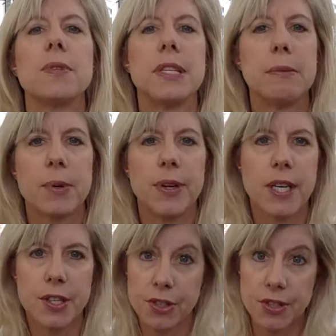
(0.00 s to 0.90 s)
deeper in
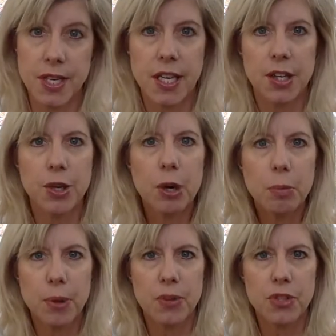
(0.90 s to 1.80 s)
understanding your
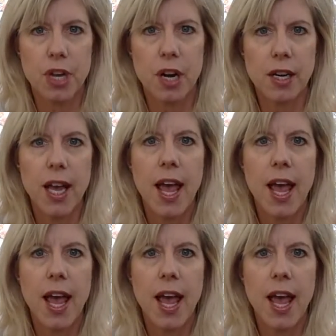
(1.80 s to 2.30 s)
birth chart.